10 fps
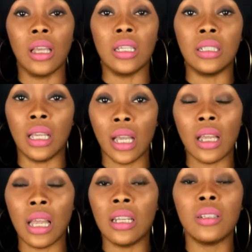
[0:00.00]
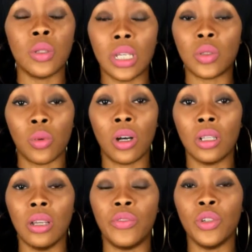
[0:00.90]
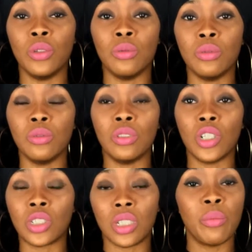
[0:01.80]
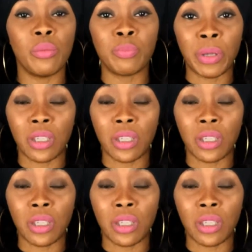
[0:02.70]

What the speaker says: And as well, there's some